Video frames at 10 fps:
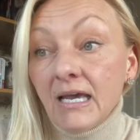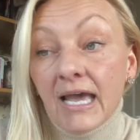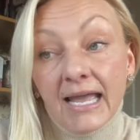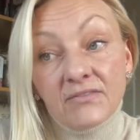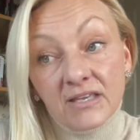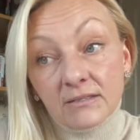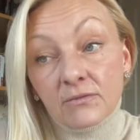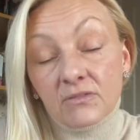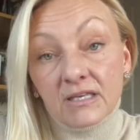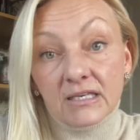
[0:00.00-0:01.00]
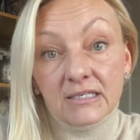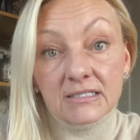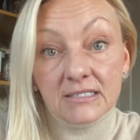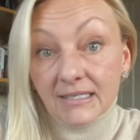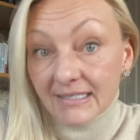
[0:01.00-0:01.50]
And the other thing
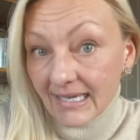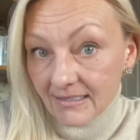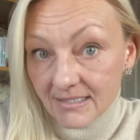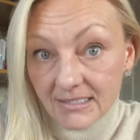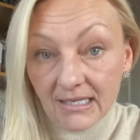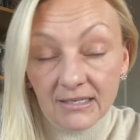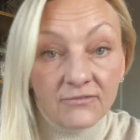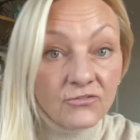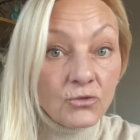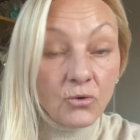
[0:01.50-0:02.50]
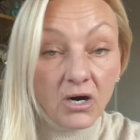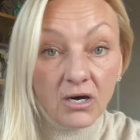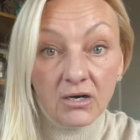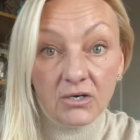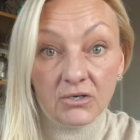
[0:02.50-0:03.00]
is, yes, if you
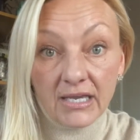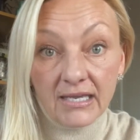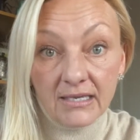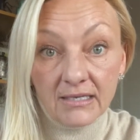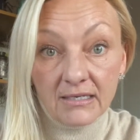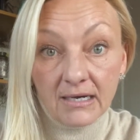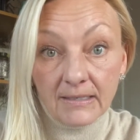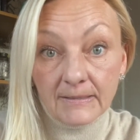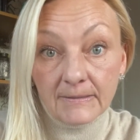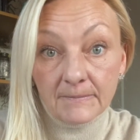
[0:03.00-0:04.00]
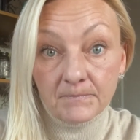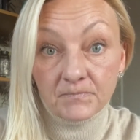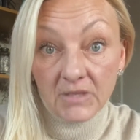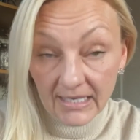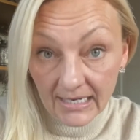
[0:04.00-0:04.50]
are a
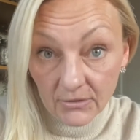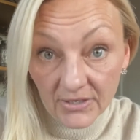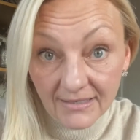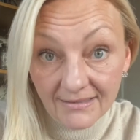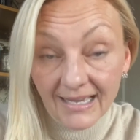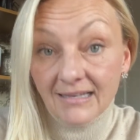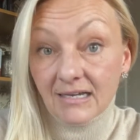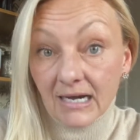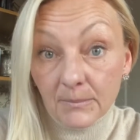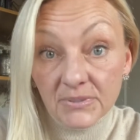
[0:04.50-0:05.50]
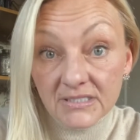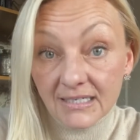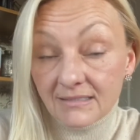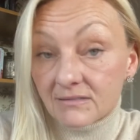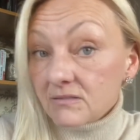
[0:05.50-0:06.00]
caring and
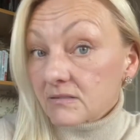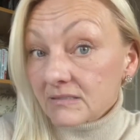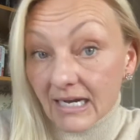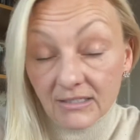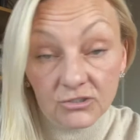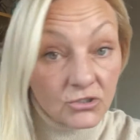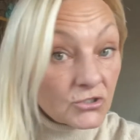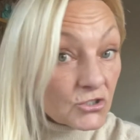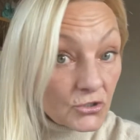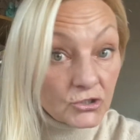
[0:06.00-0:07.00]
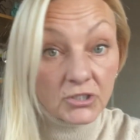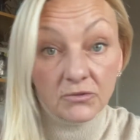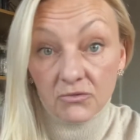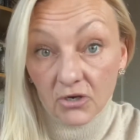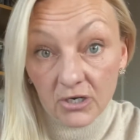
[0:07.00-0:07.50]
competent doctor,
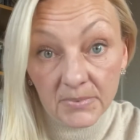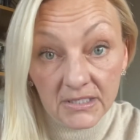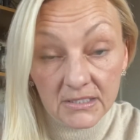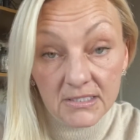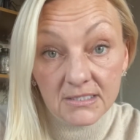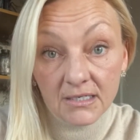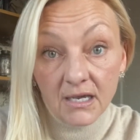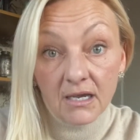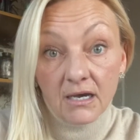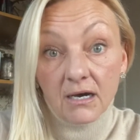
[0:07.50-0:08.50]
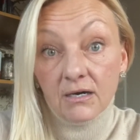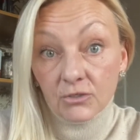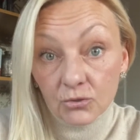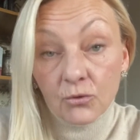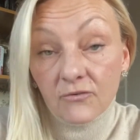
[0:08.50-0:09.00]
surgeon, therapist,
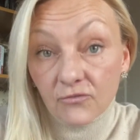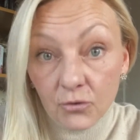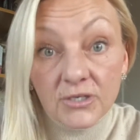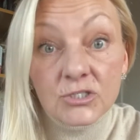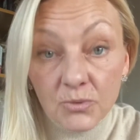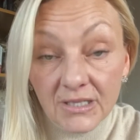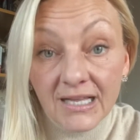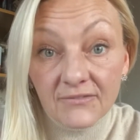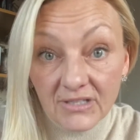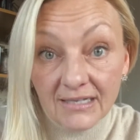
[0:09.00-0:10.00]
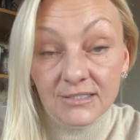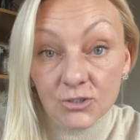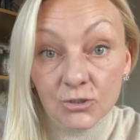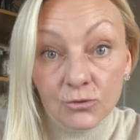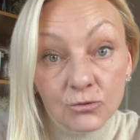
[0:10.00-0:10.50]
you, of course, will have
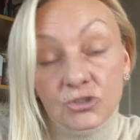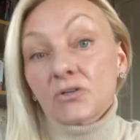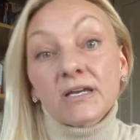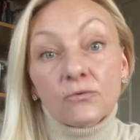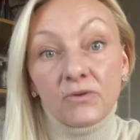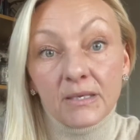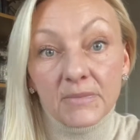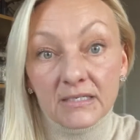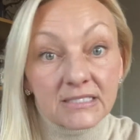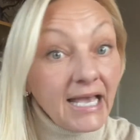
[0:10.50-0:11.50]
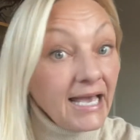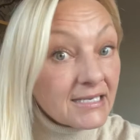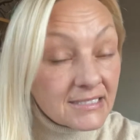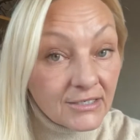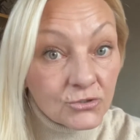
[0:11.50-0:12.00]
non-disclosure agreements,
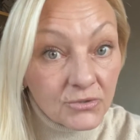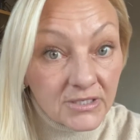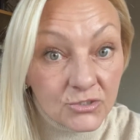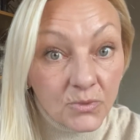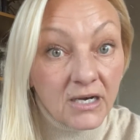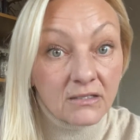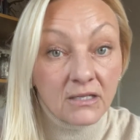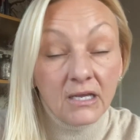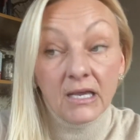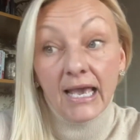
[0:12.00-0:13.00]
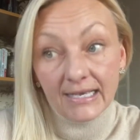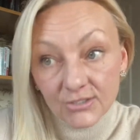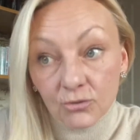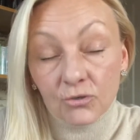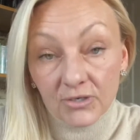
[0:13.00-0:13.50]
as I do as well, as
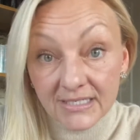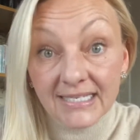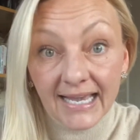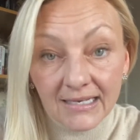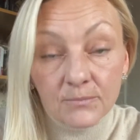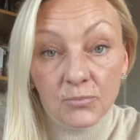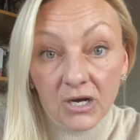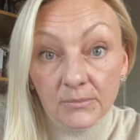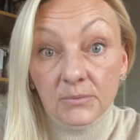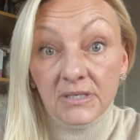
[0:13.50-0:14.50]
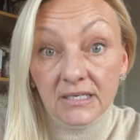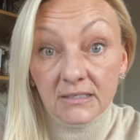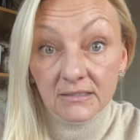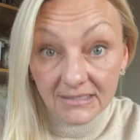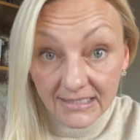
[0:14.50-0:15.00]
Dolores Cannon
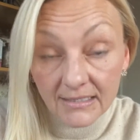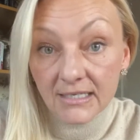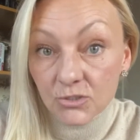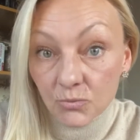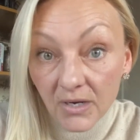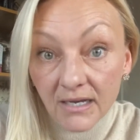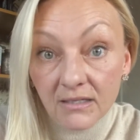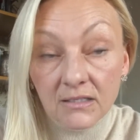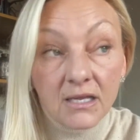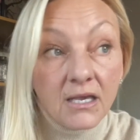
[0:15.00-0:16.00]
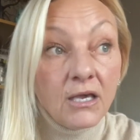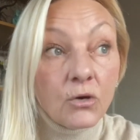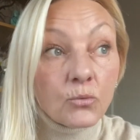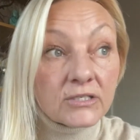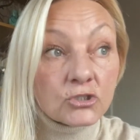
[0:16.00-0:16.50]
probably did as well,
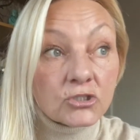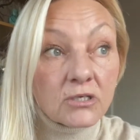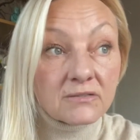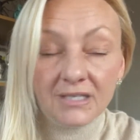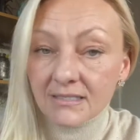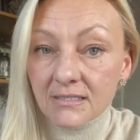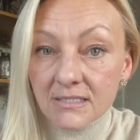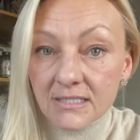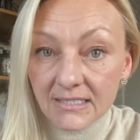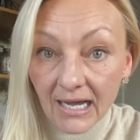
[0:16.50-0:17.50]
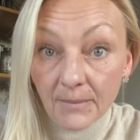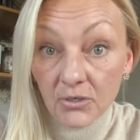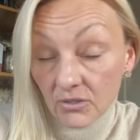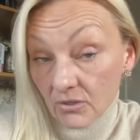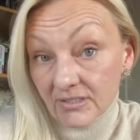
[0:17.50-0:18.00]
which doesn't stop
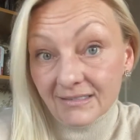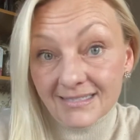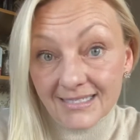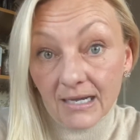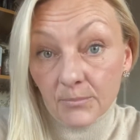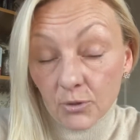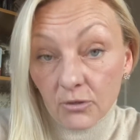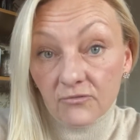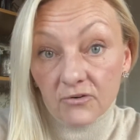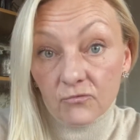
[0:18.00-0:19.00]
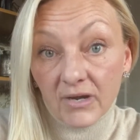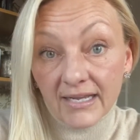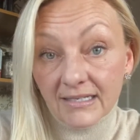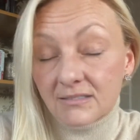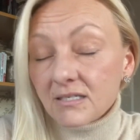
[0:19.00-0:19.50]
her, or didn't stop her from
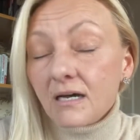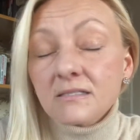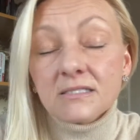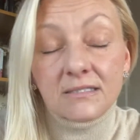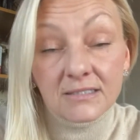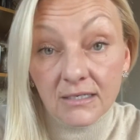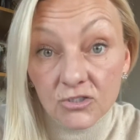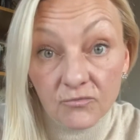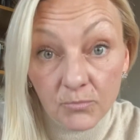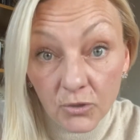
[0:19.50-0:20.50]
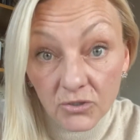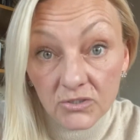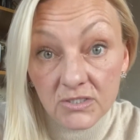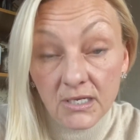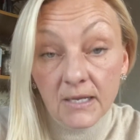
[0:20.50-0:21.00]
writing tons and tons of
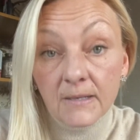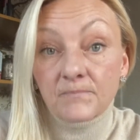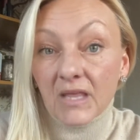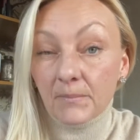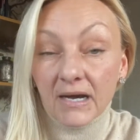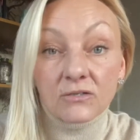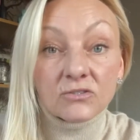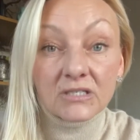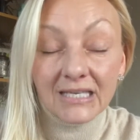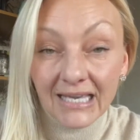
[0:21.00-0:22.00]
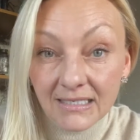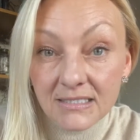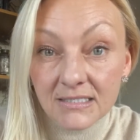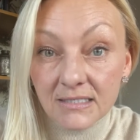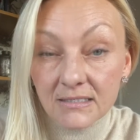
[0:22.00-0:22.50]
books about the
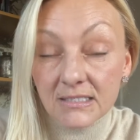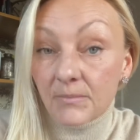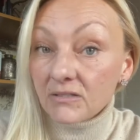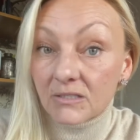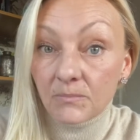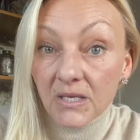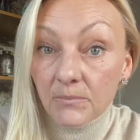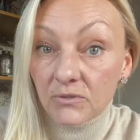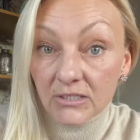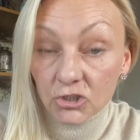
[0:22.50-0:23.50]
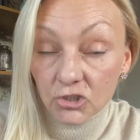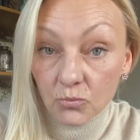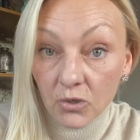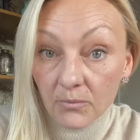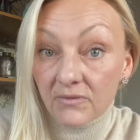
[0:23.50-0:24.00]
cases, about the people that she
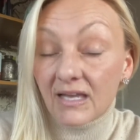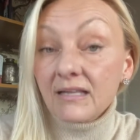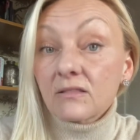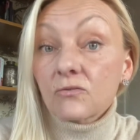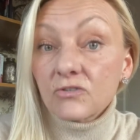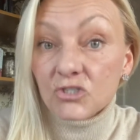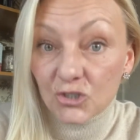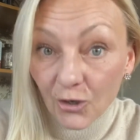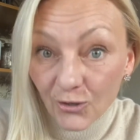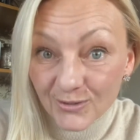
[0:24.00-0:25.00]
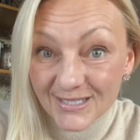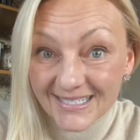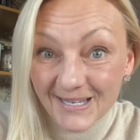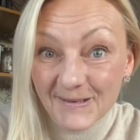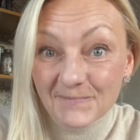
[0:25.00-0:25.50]
worked with and the
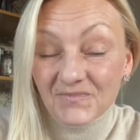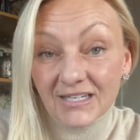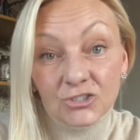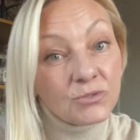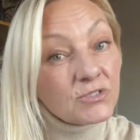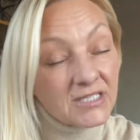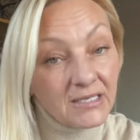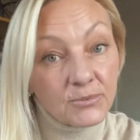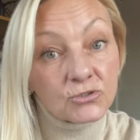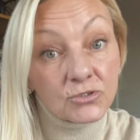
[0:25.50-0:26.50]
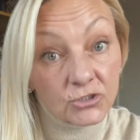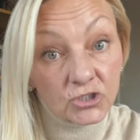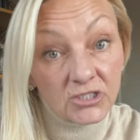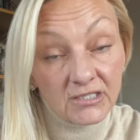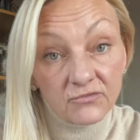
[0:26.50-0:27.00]
results that she was able to
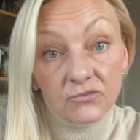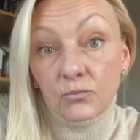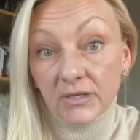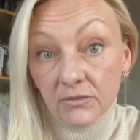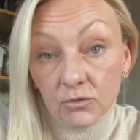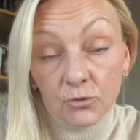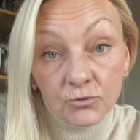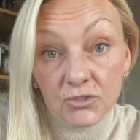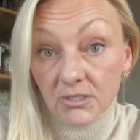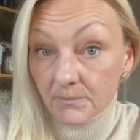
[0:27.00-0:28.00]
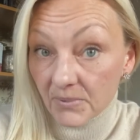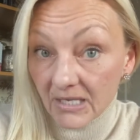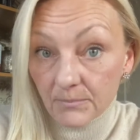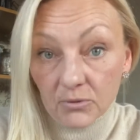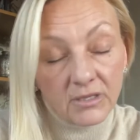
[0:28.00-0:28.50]
achieve with those
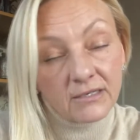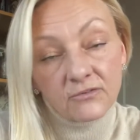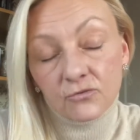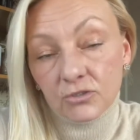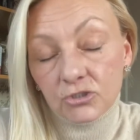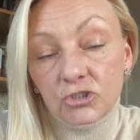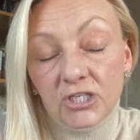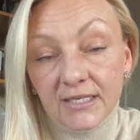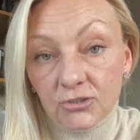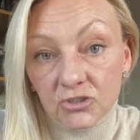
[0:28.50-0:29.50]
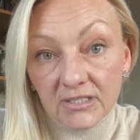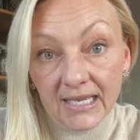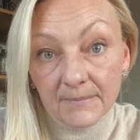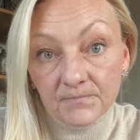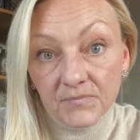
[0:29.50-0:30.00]
people. And of course, she changed the name.